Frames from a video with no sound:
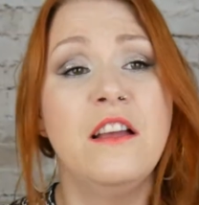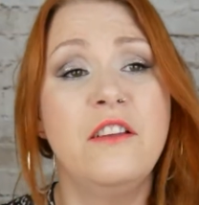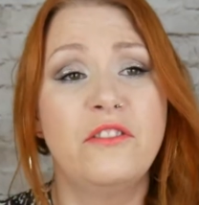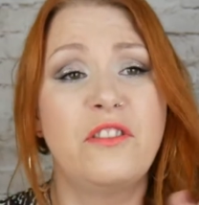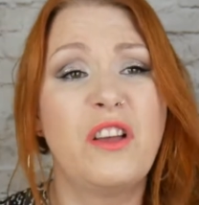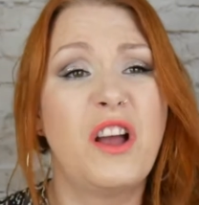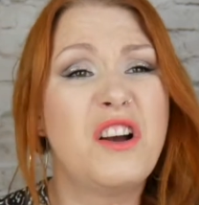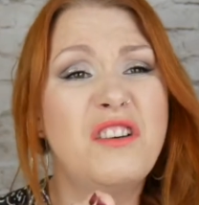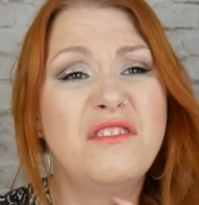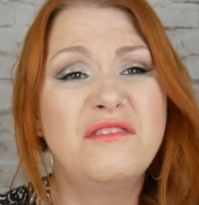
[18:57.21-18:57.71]

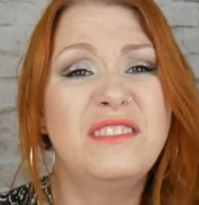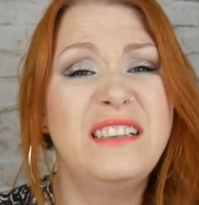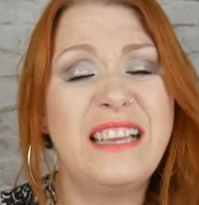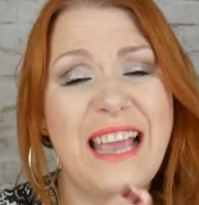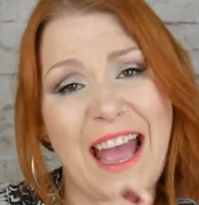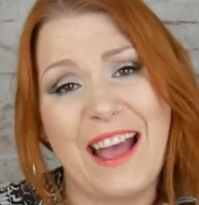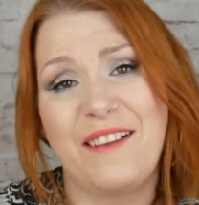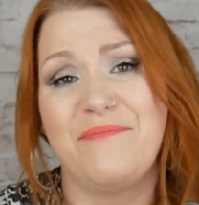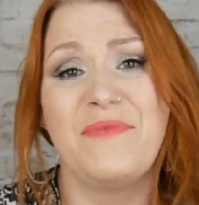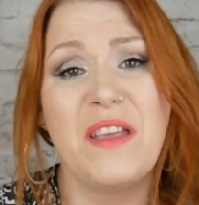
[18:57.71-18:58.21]
So
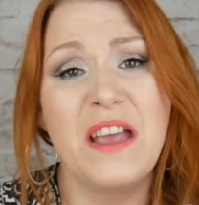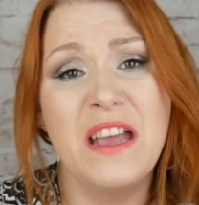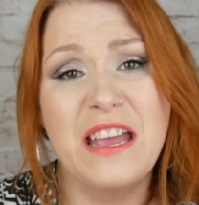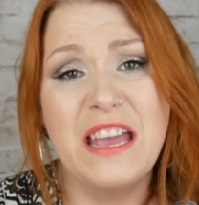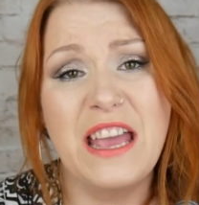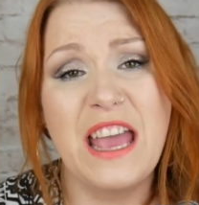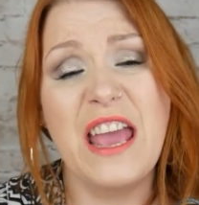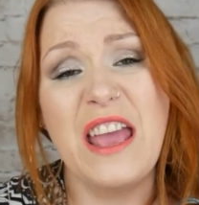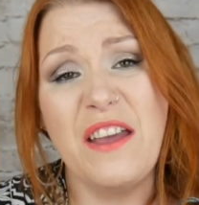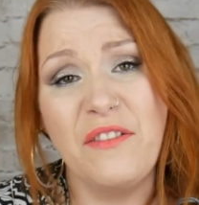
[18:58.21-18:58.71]
yeah,
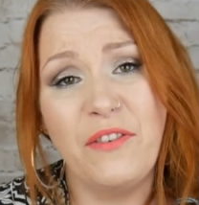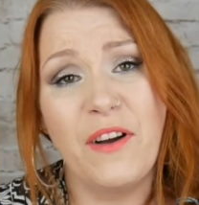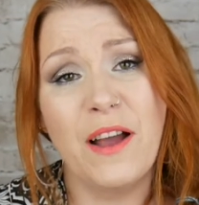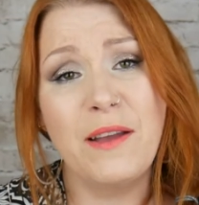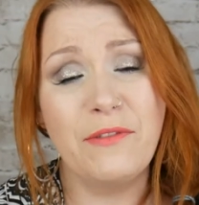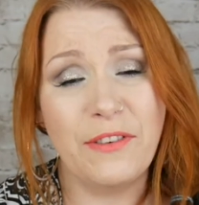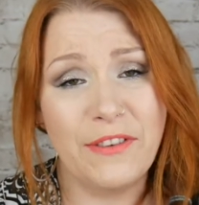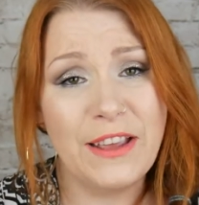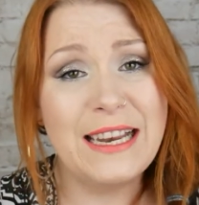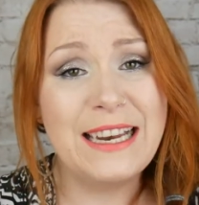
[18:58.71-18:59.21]
if
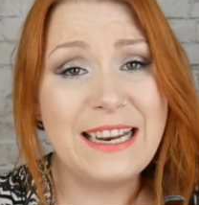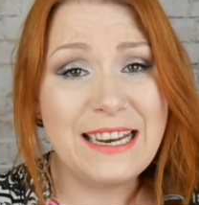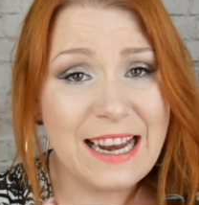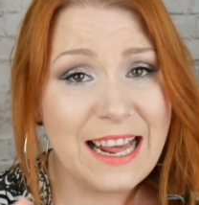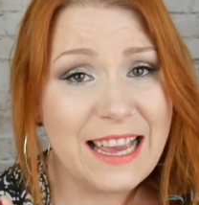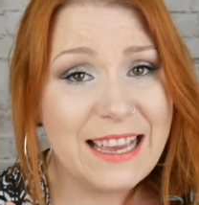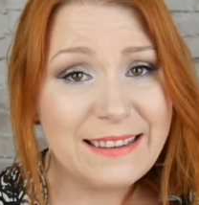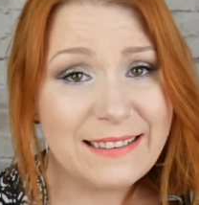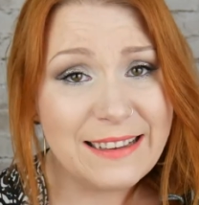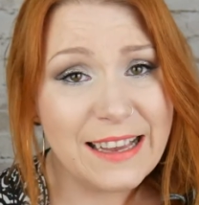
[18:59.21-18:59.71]
I'm feeling
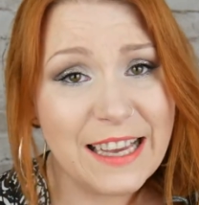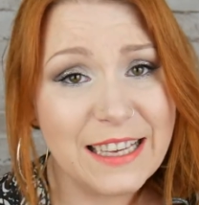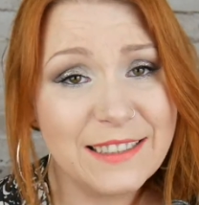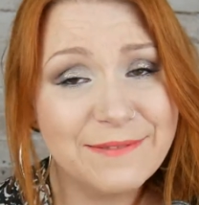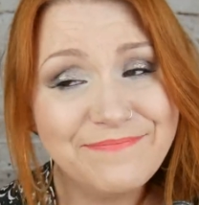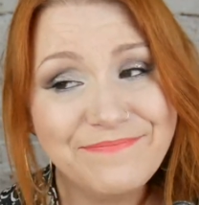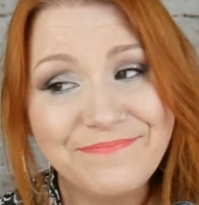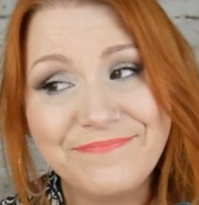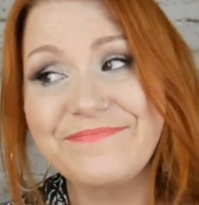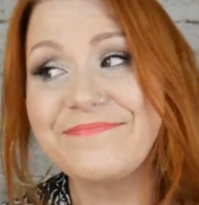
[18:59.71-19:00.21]

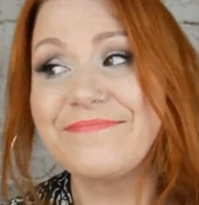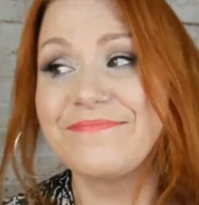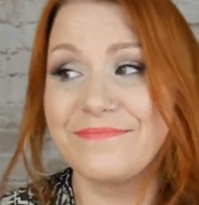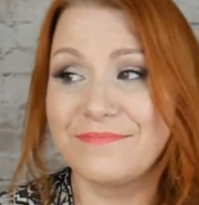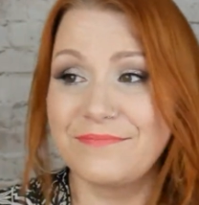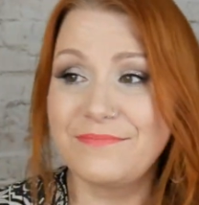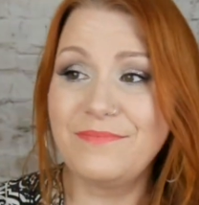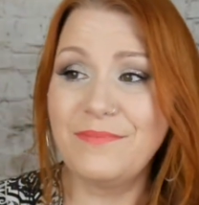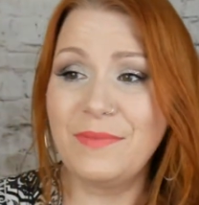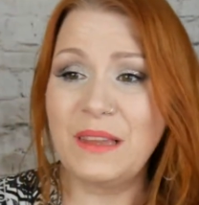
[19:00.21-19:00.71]
lazy,
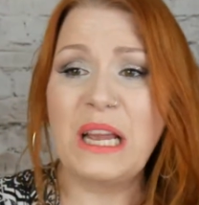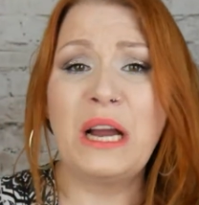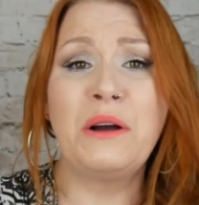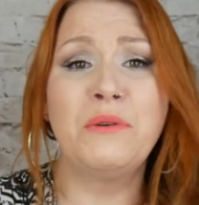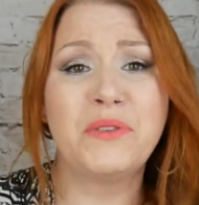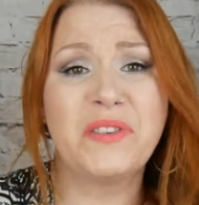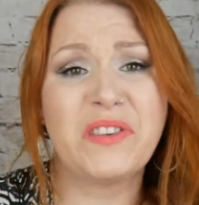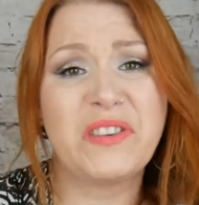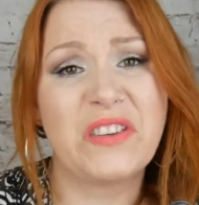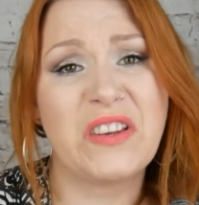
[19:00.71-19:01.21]
I
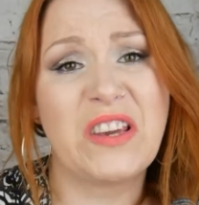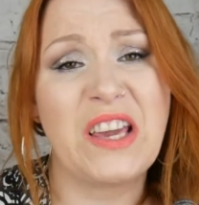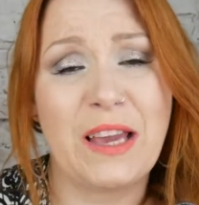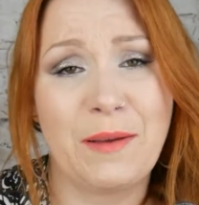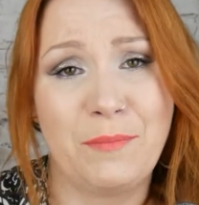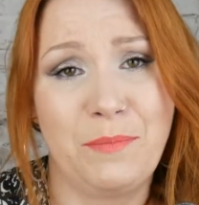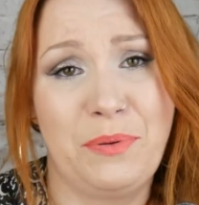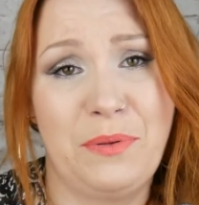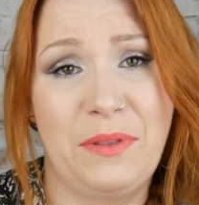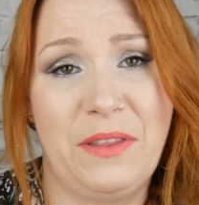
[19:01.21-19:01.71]
will
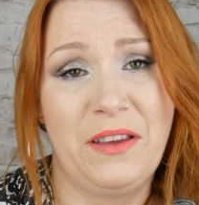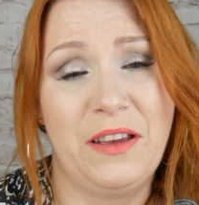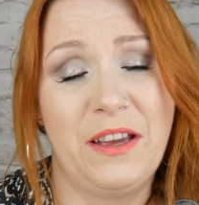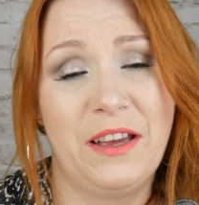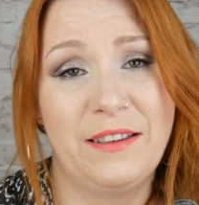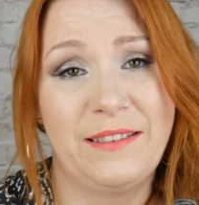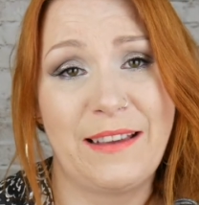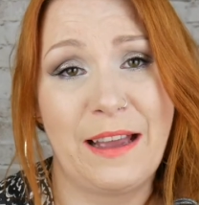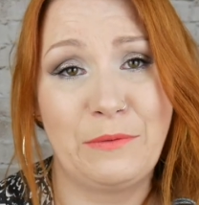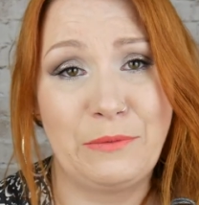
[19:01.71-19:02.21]
skip
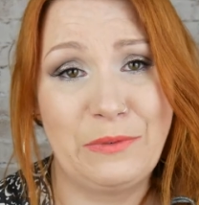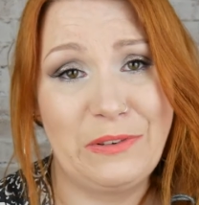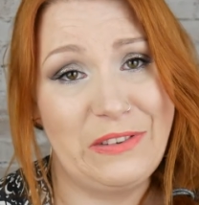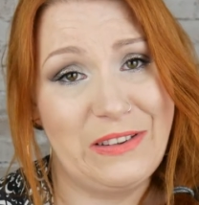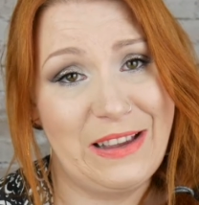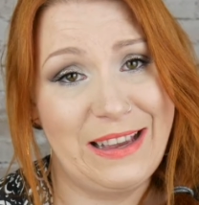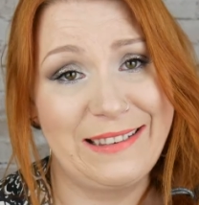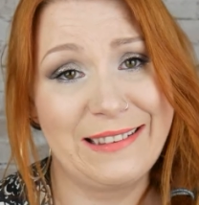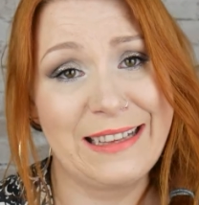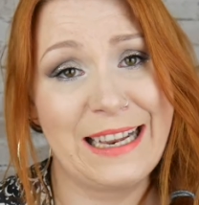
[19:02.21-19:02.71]
the
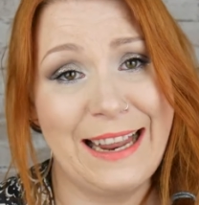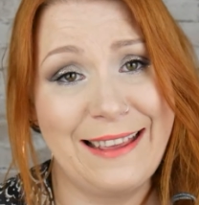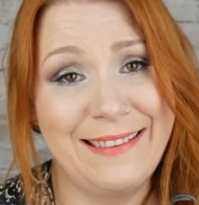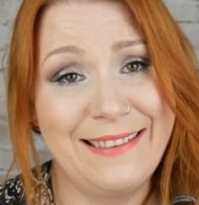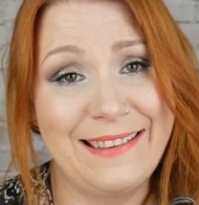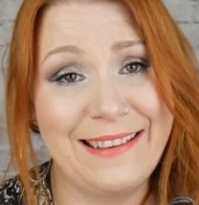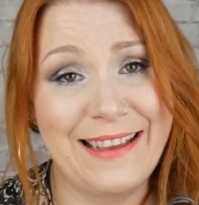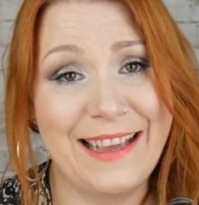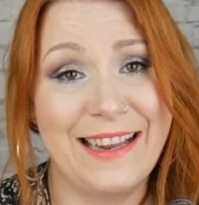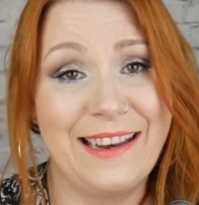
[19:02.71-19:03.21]
downstairs
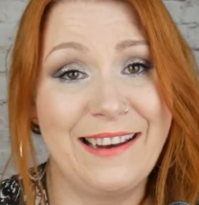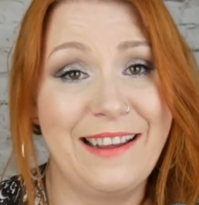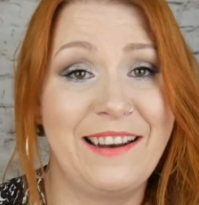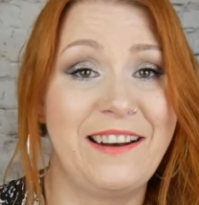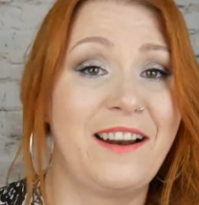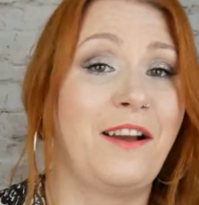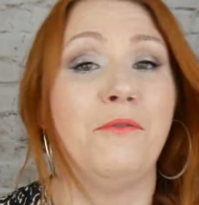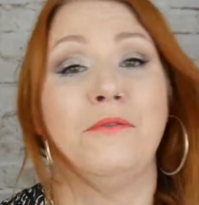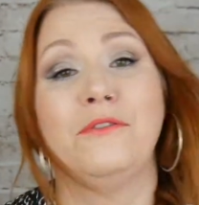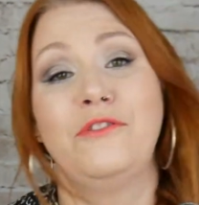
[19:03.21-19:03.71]
cleansing and
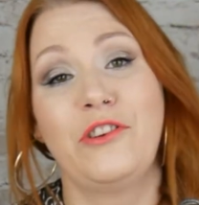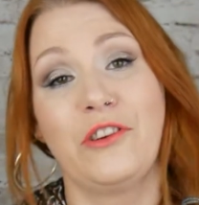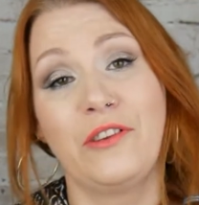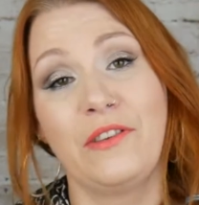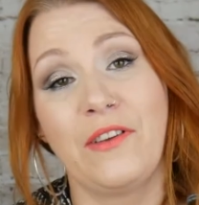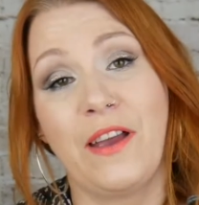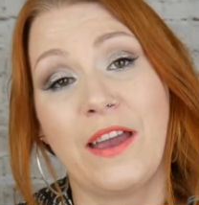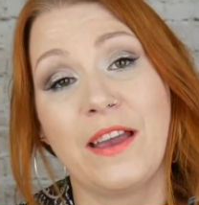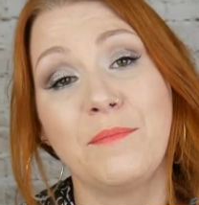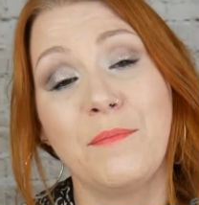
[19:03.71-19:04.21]
I will
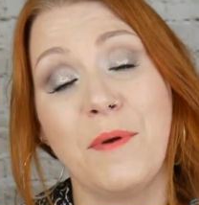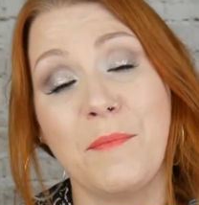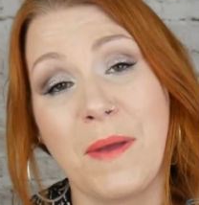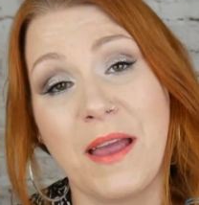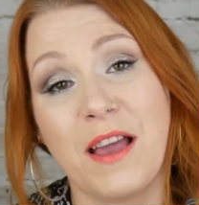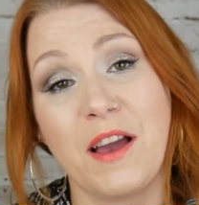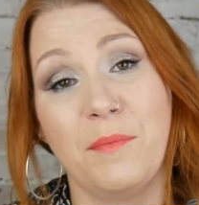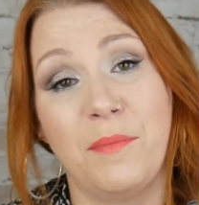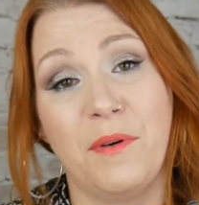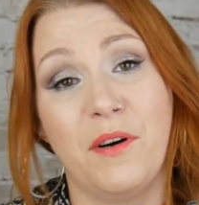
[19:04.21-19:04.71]
just take my
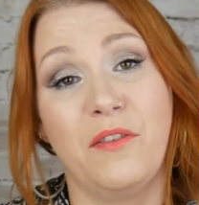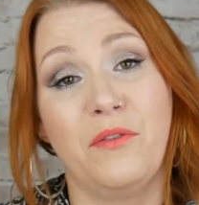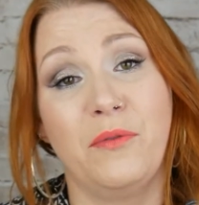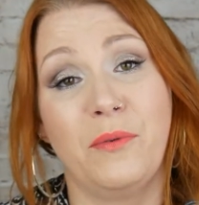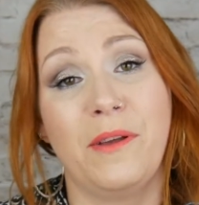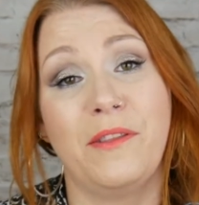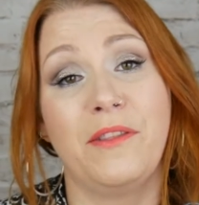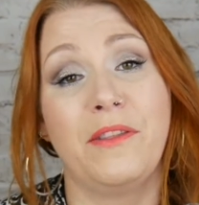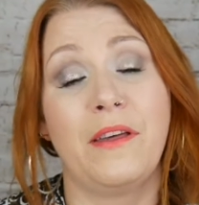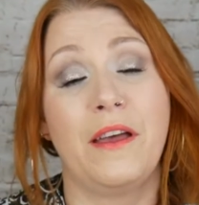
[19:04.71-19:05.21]
makeup off
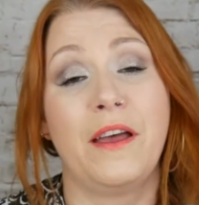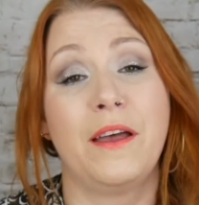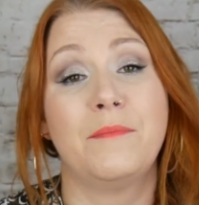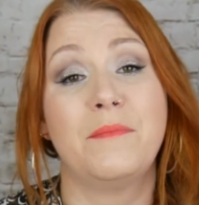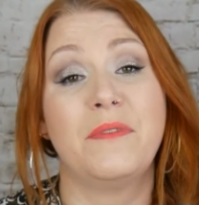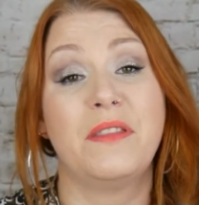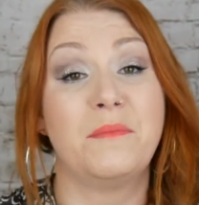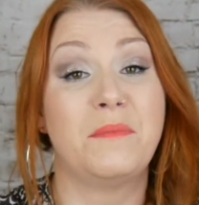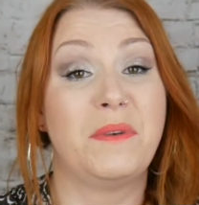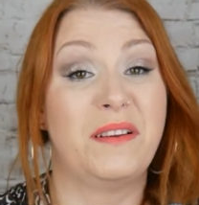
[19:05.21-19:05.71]
with
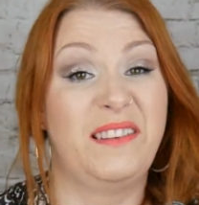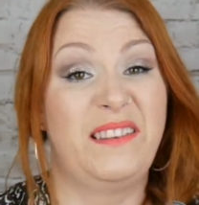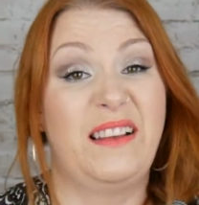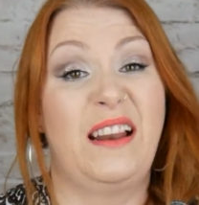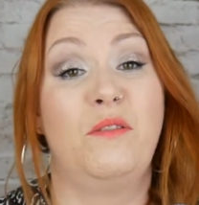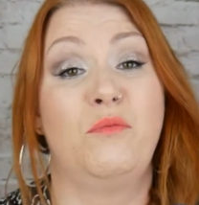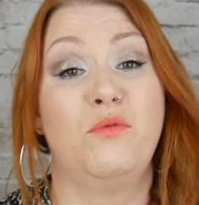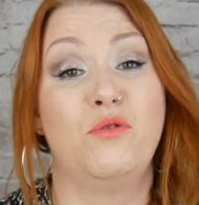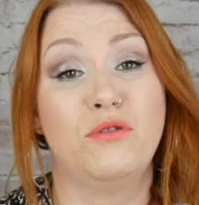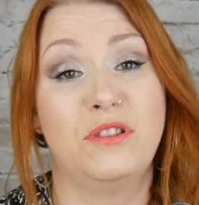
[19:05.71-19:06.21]
the
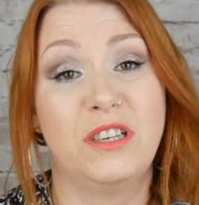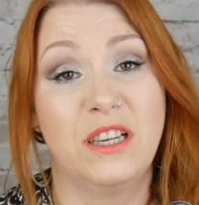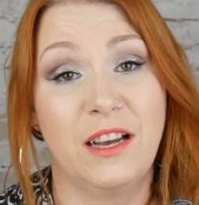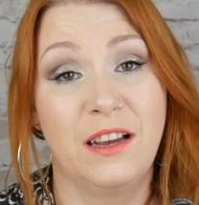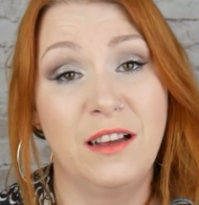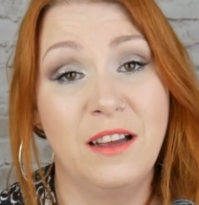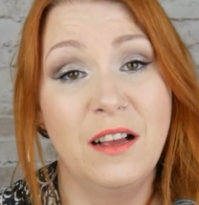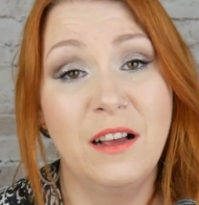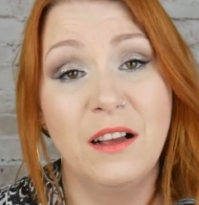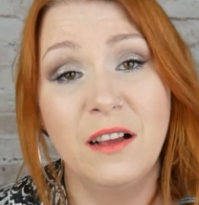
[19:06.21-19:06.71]
micellar
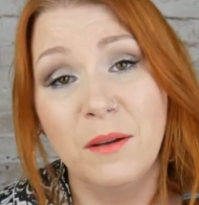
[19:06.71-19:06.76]
water.